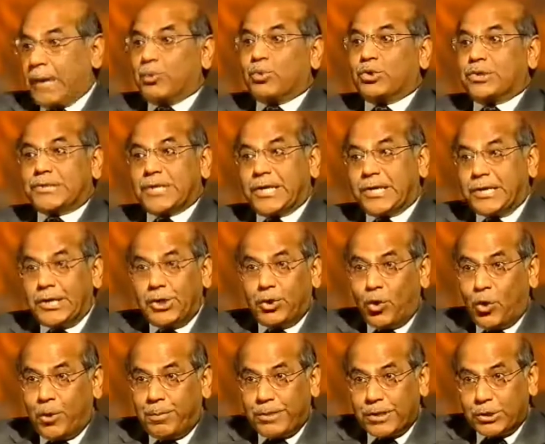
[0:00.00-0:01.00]
I would certainly
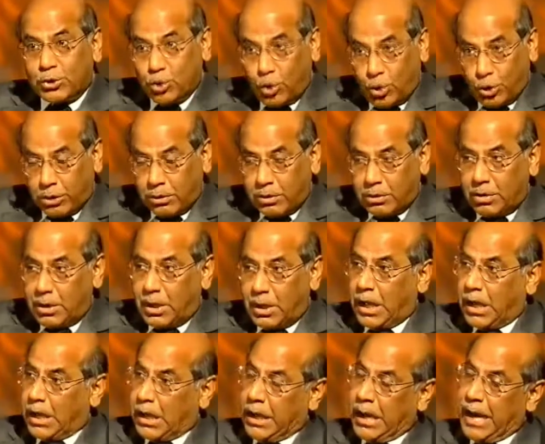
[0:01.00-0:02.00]
hope it could.
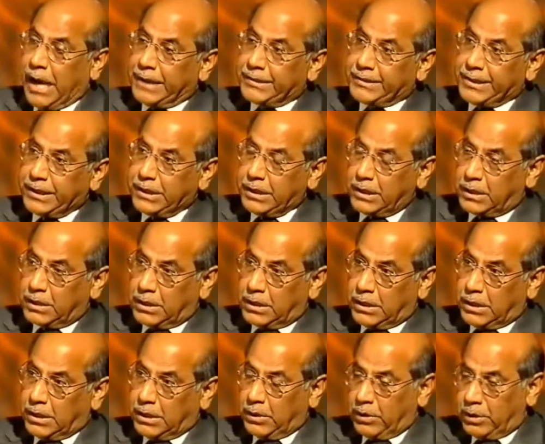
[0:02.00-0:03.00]
I think
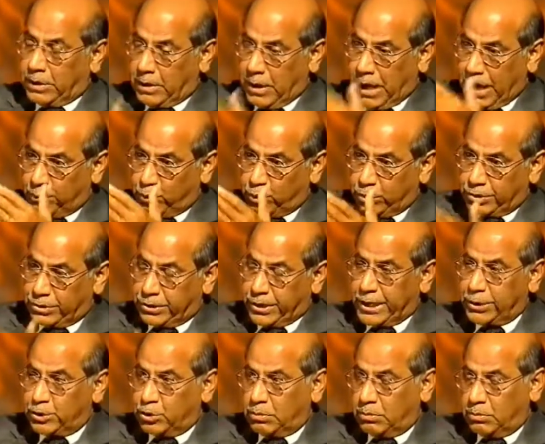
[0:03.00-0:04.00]
I would
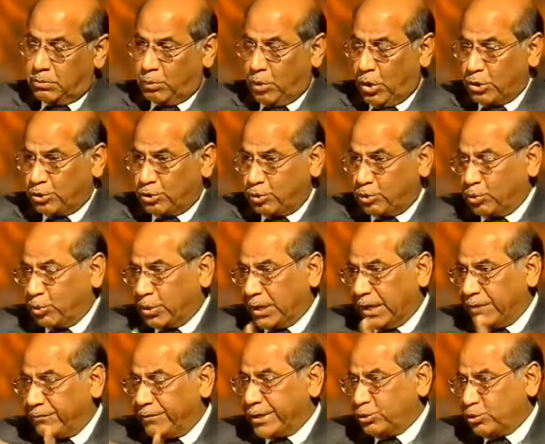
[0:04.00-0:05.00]
want to
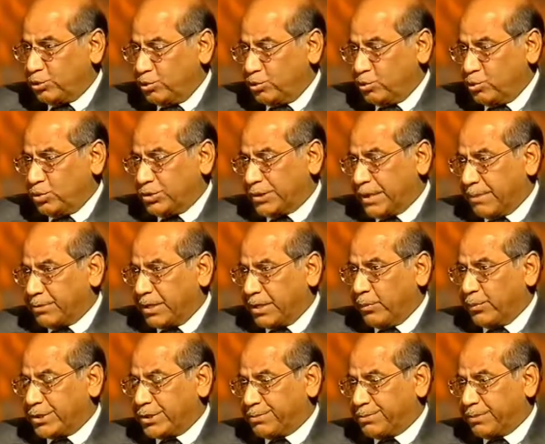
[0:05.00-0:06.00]
convey to you
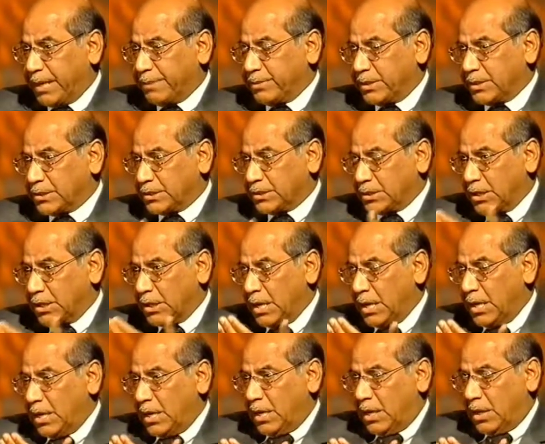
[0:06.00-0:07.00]
something which Prime Minister
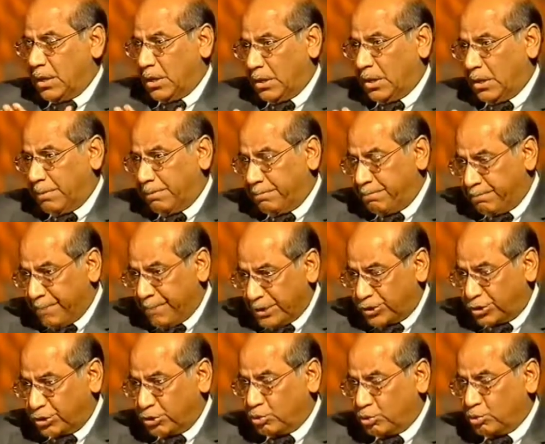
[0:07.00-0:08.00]

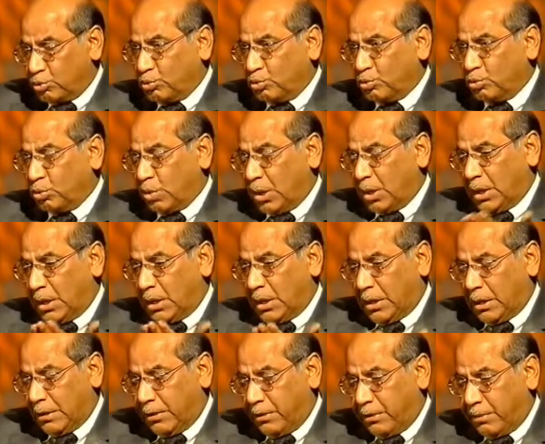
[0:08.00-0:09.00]
mentioned
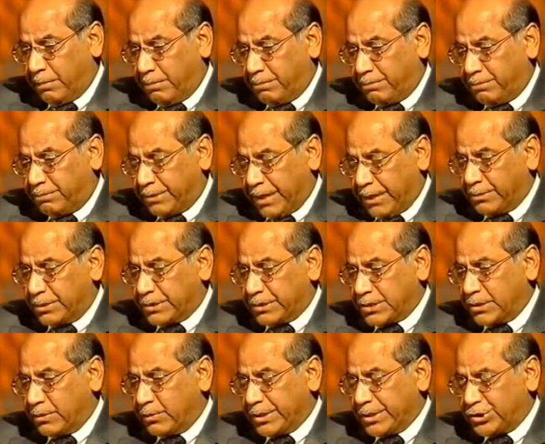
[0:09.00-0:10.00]
to Prime
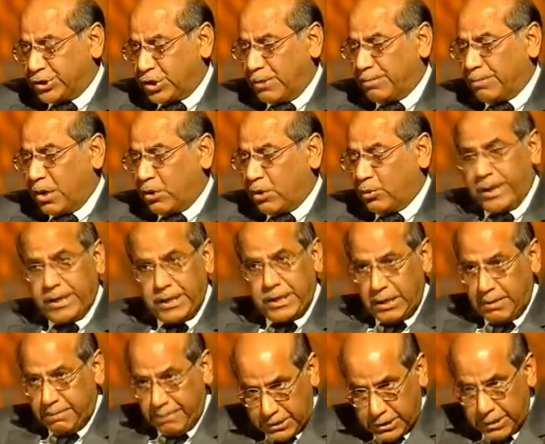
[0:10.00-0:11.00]
Minister Wan Xiaopao when
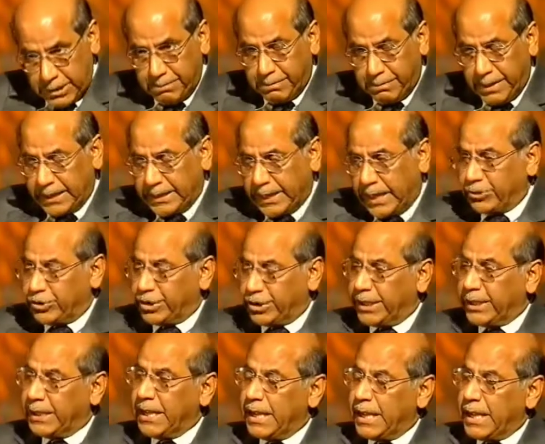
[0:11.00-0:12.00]
he met him
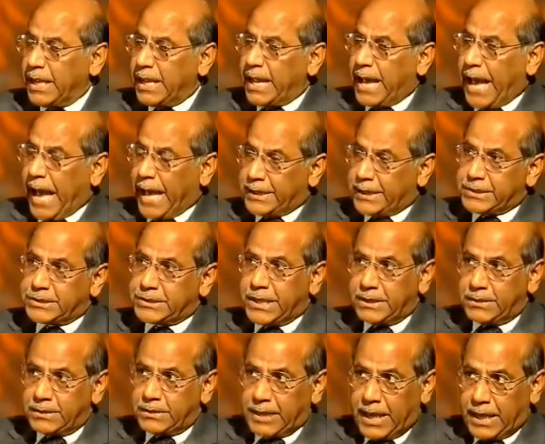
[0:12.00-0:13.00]
bilaterally. And he
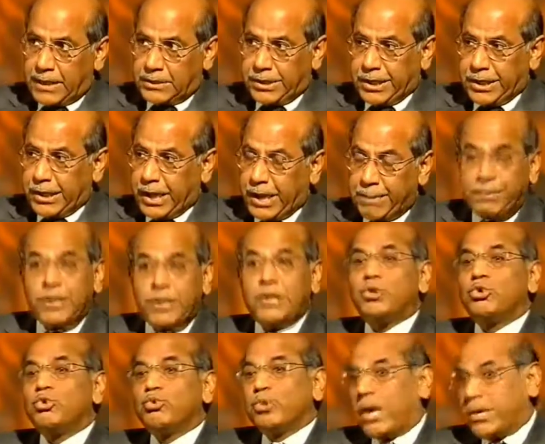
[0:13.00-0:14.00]
said that in
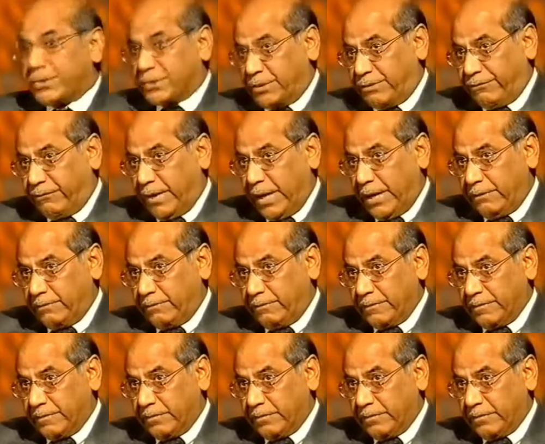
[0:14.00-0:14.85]
April 2005,